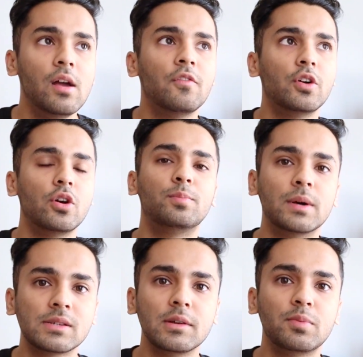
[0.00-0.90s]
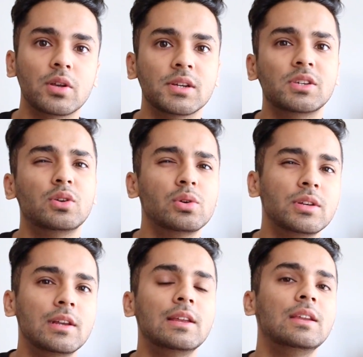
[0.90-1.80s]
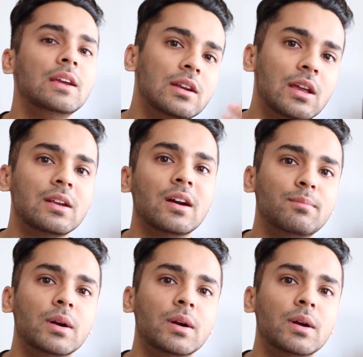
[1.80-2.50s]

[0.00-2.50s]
For your personal projects, you don't really need GitHub,